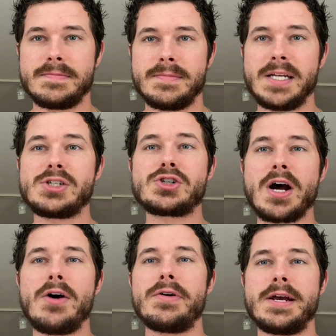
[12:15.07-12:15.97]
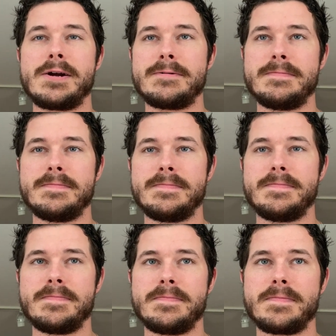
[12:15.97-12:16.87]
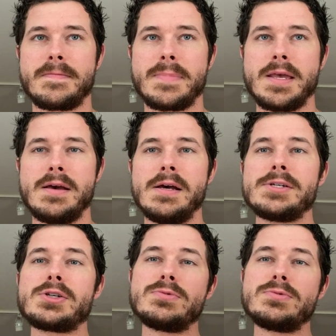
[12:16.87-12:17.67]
It's trial and error. So